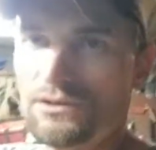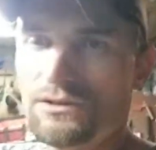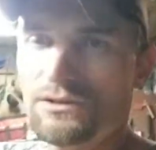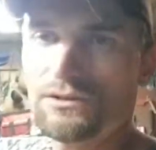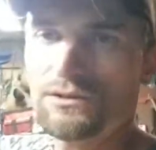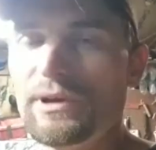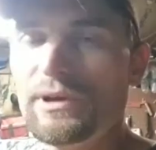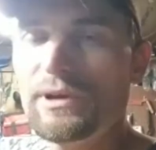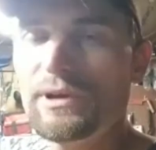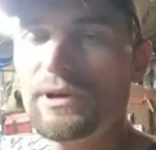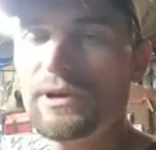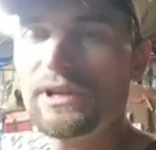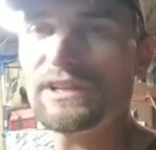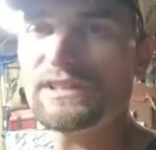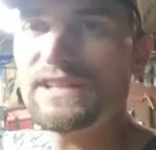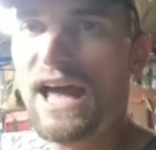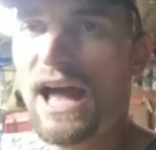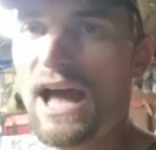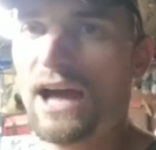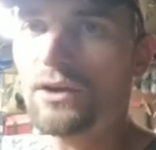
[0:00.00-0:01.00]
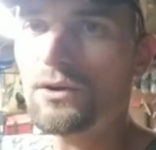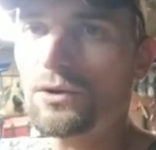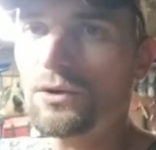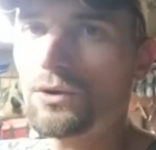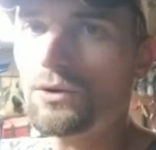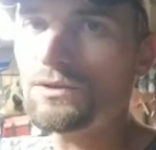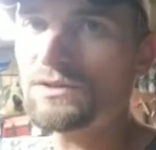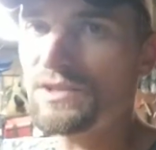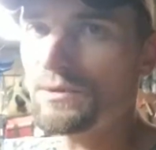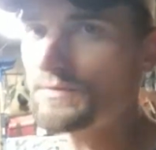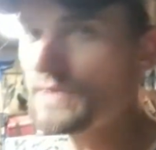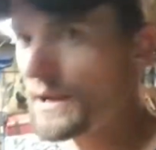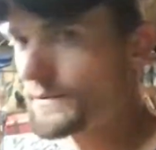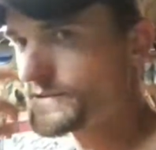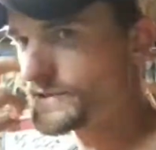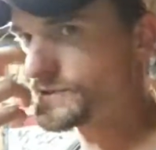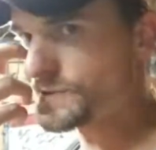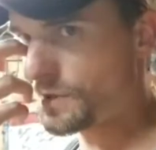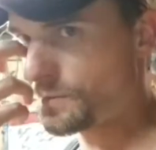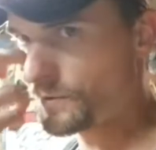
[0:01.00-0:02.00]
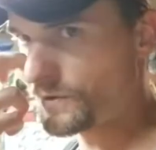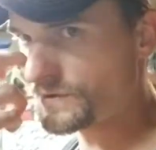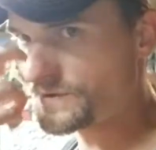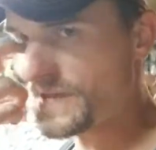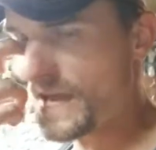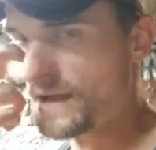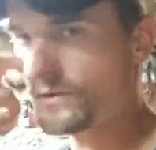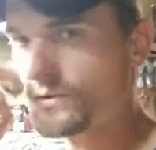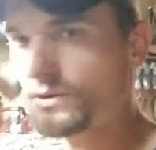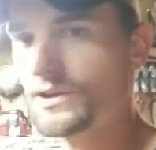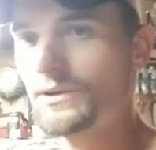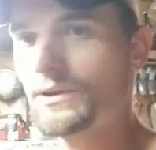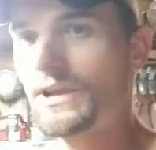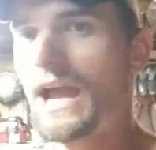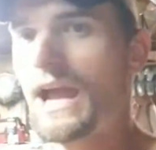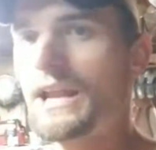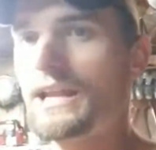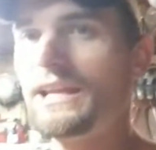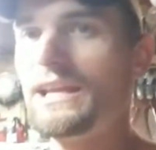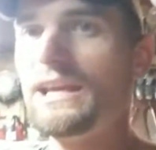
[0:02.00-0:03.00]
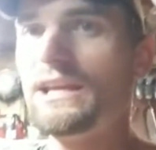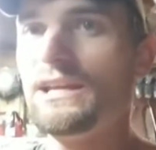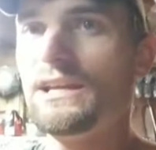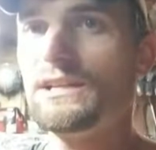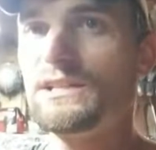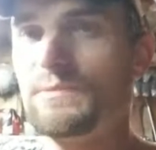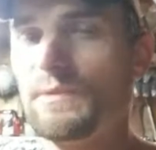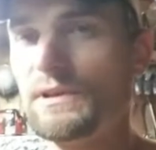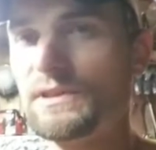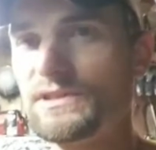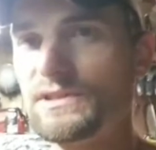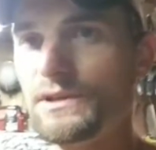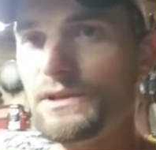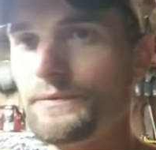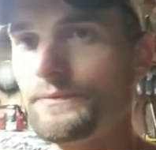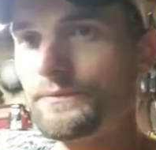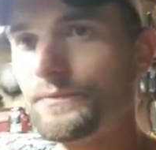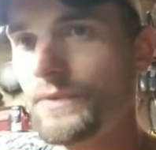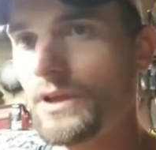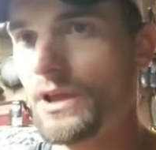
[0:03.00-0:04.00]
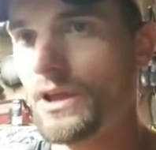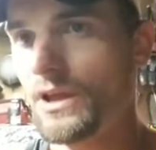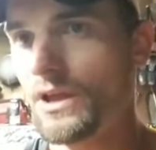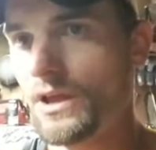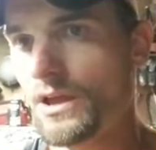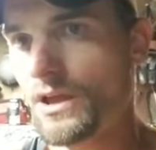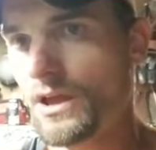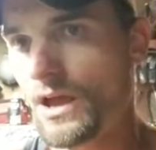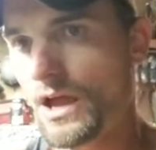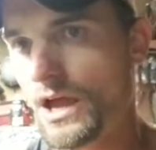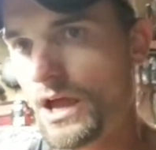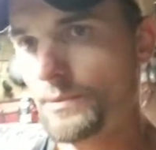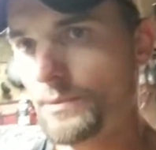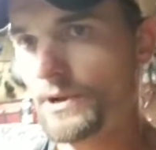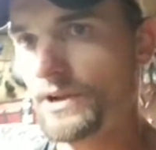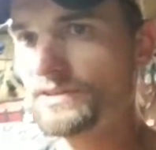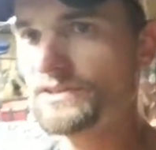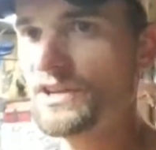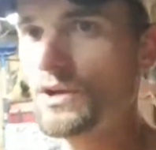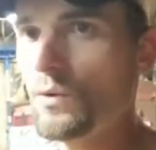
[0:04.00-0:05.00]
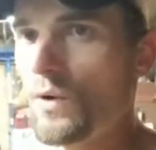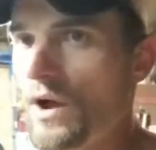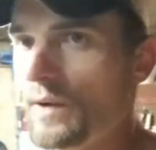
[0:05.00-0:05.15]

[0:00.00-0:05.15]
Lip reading: a little bit of tackle. Sometimes the terminal tackle can kind of get expensive, and I'll tell you why.